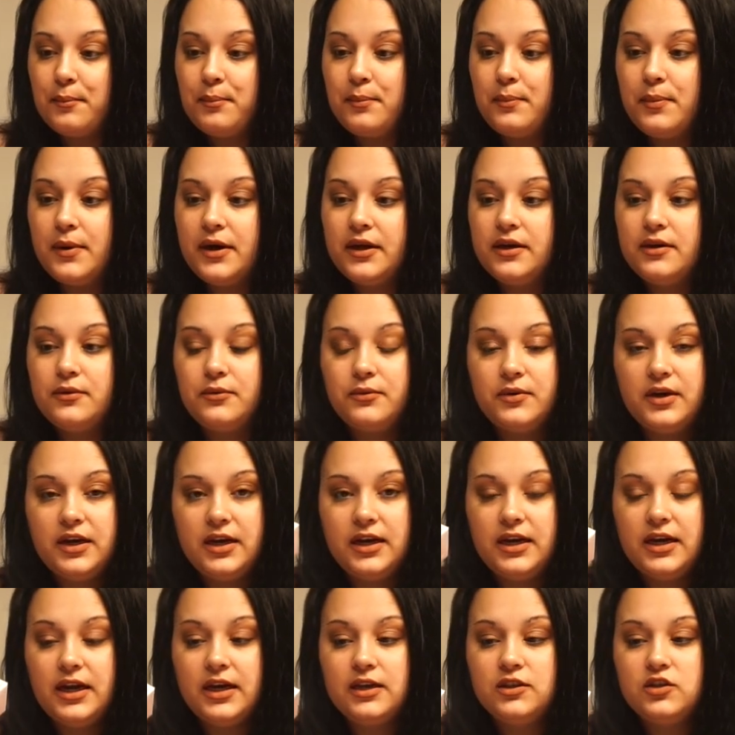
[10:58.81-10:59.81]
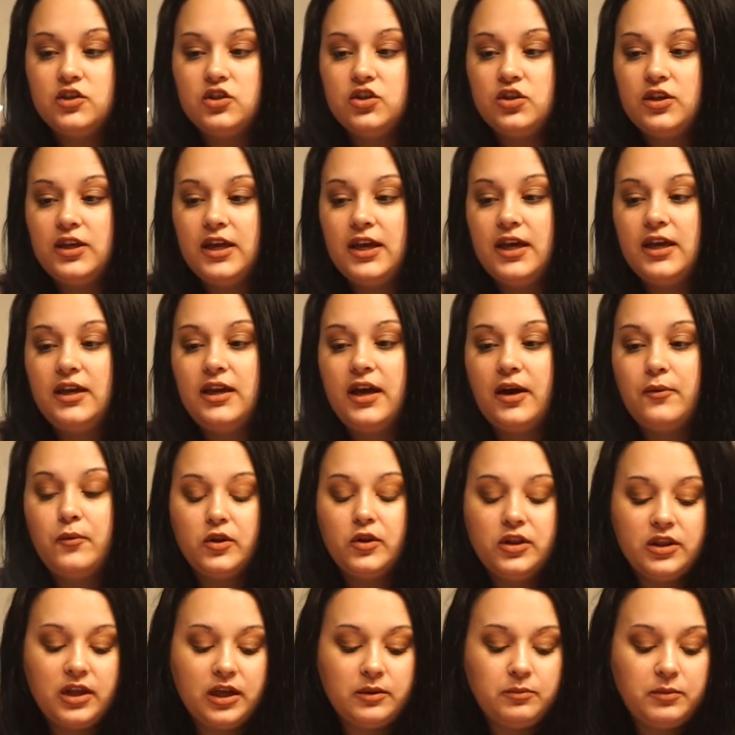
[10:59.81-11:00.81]
But really nice to get.
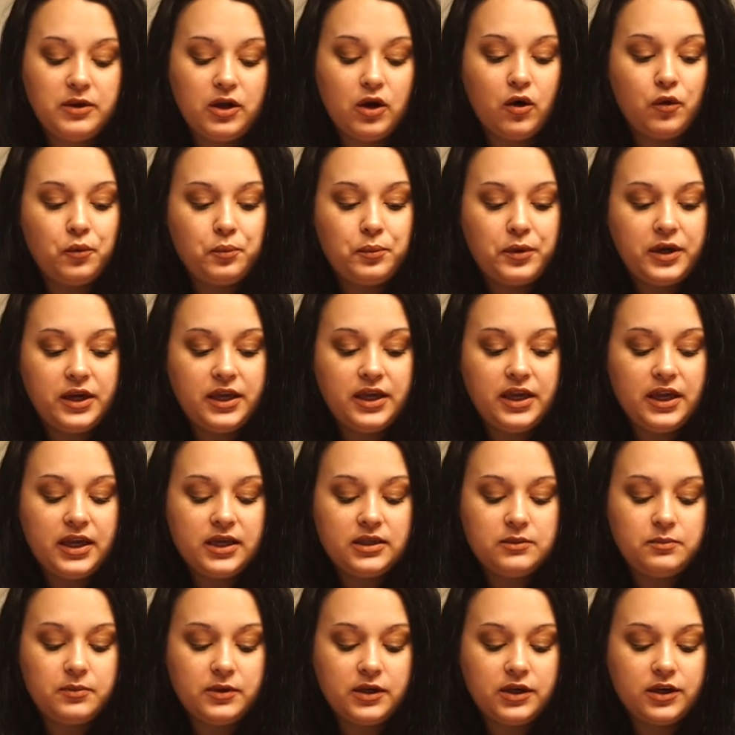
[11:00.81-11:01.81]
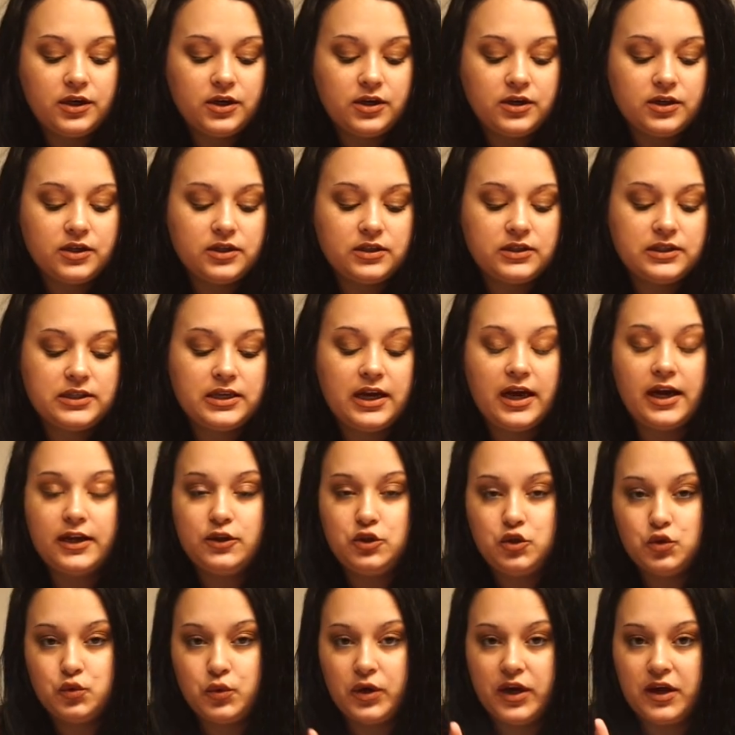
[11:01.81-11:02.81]
will not be opening it because I
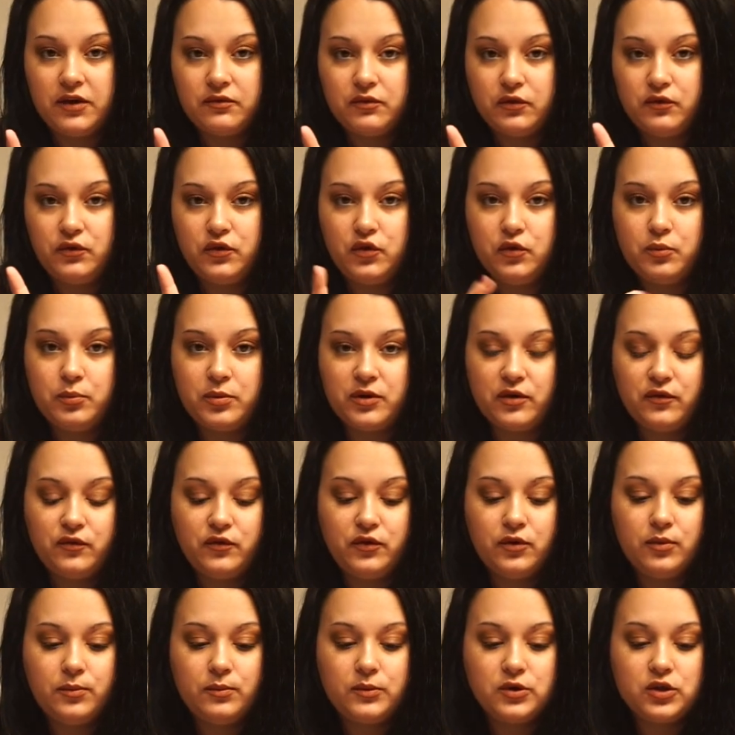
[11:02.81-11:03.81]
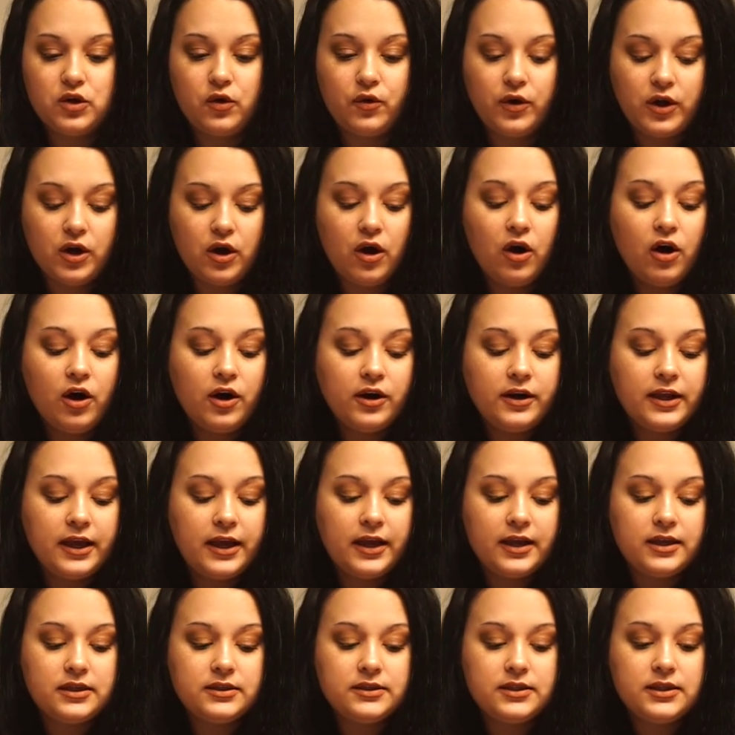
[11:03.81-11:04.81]
do have a few perfumes going on,
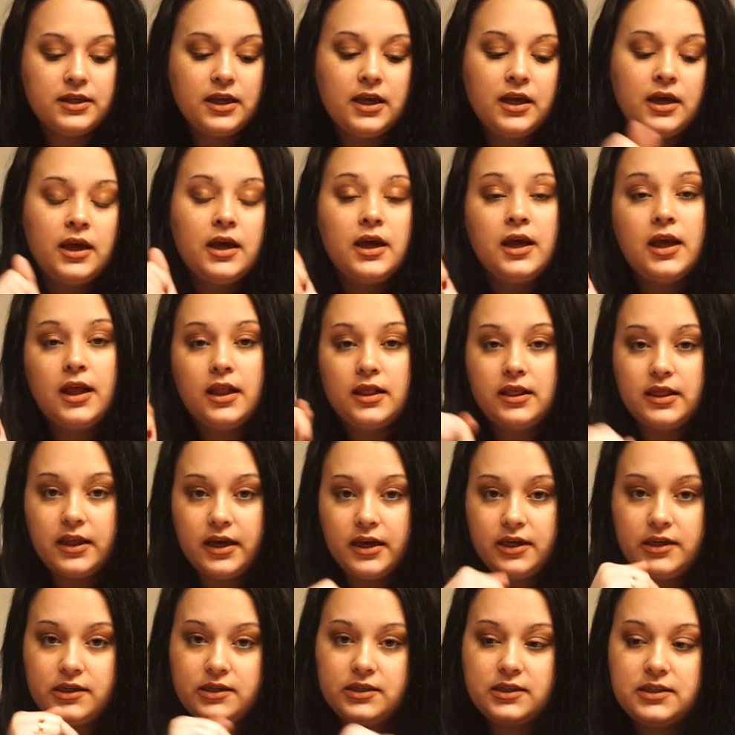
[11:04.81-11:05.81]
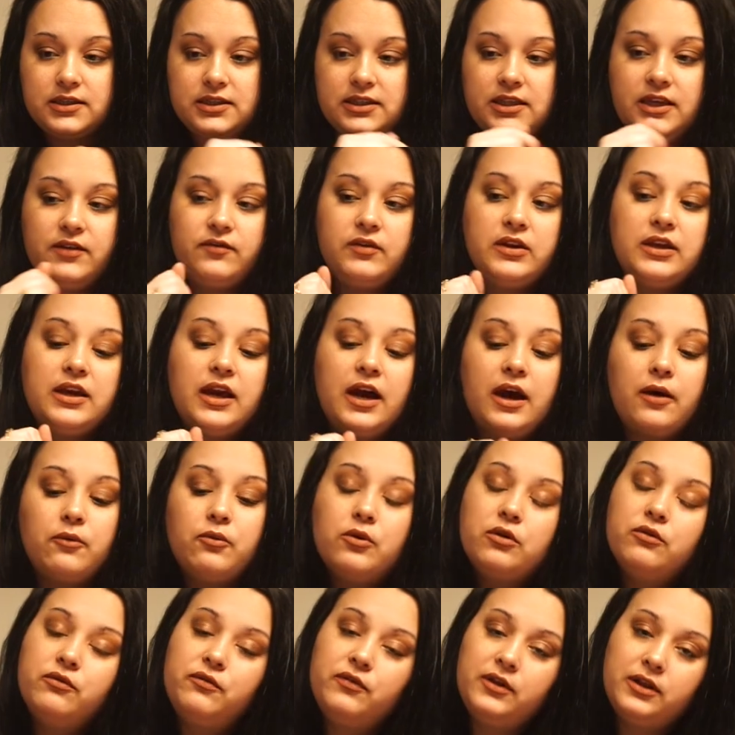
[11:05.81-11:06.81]
and later this evening I
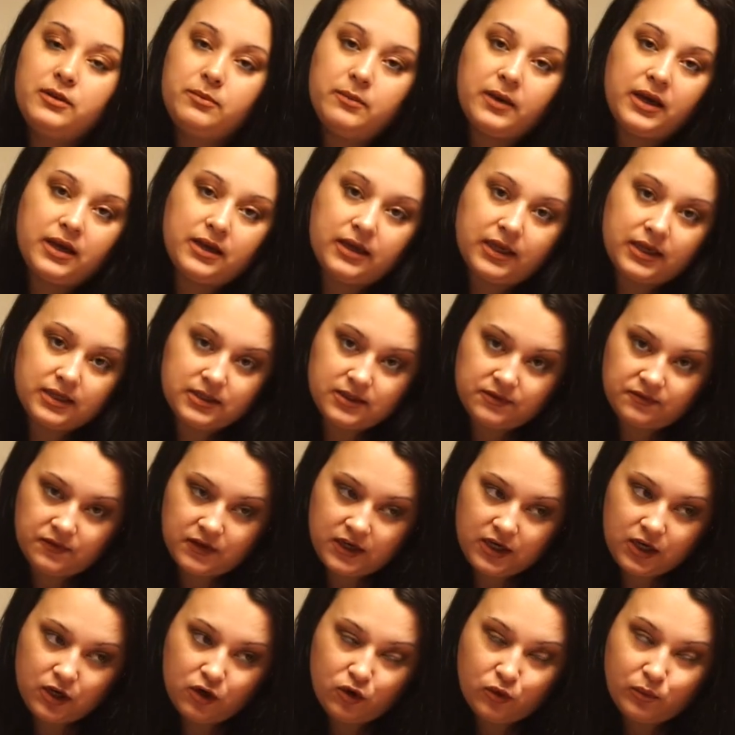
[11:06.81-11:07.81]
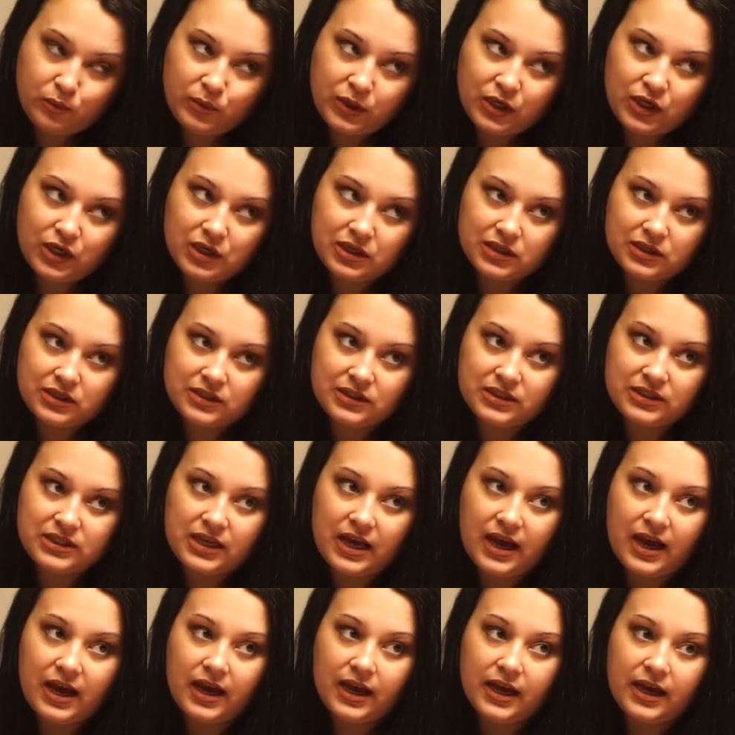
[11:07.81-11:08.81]
will film my next video because
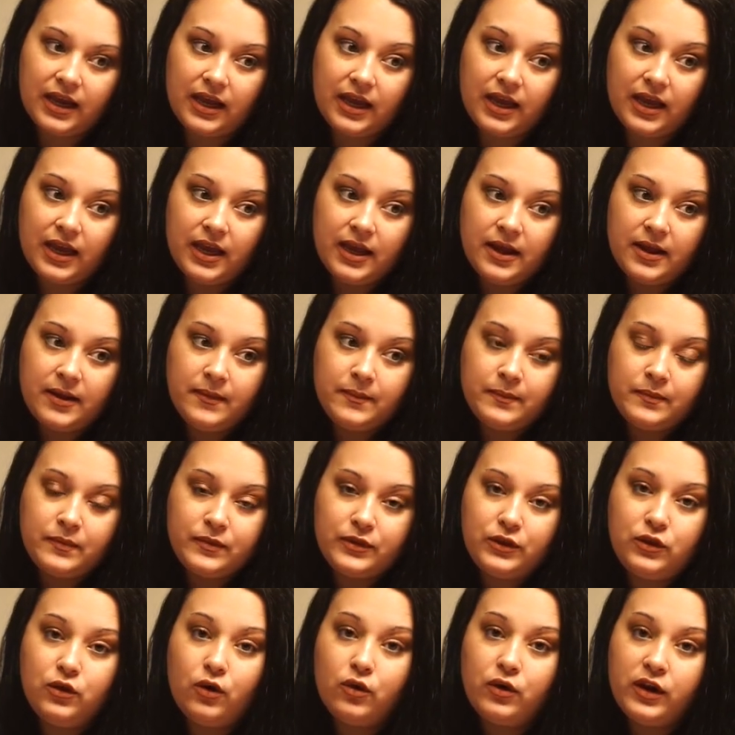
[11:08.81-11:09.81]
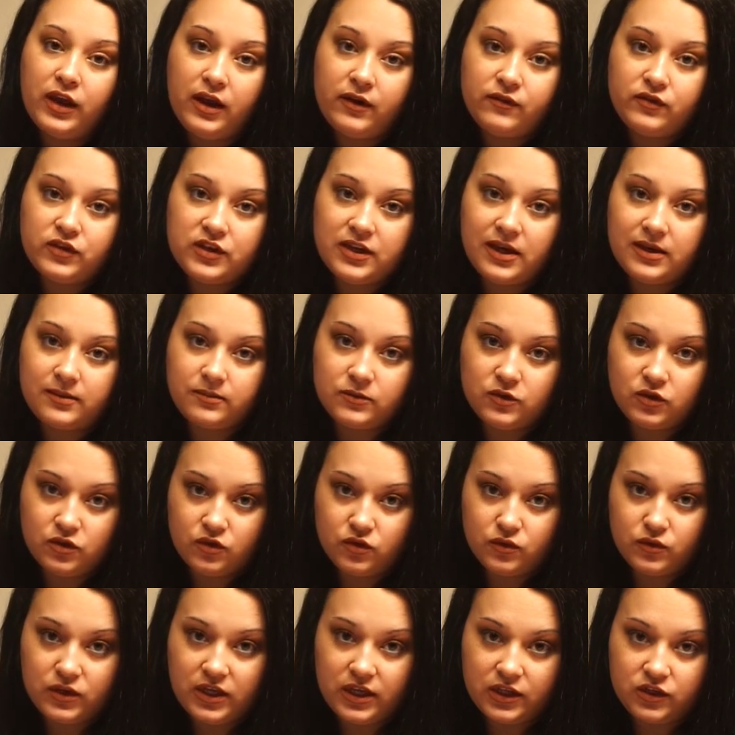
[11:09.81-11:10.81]
I don't have time to
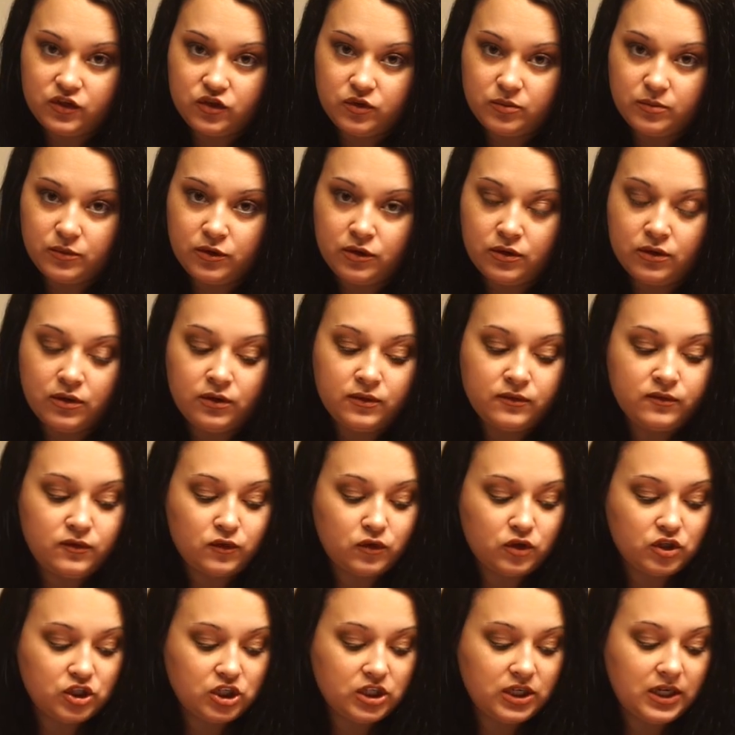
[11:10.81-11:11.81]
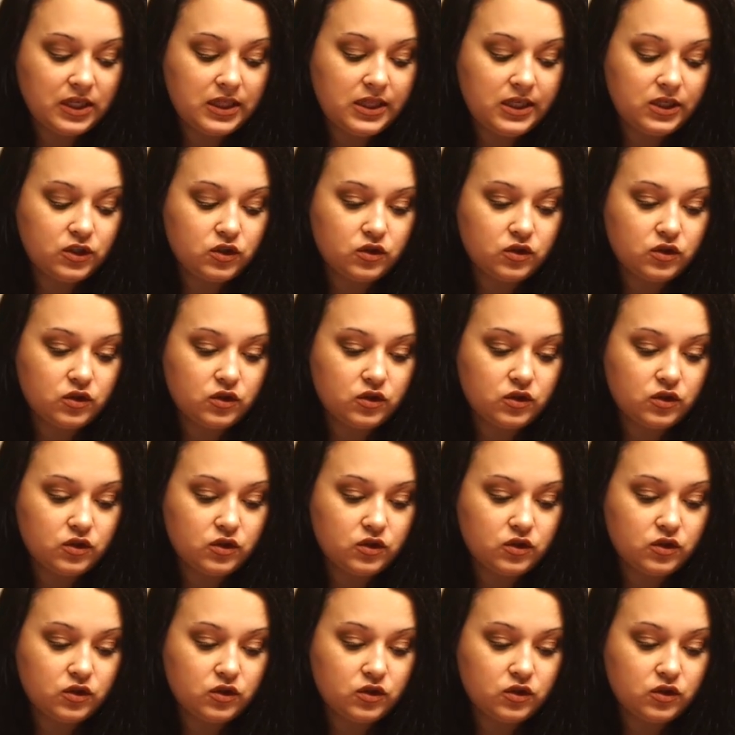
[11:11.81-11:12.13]
do that tomorrow, unfortunately.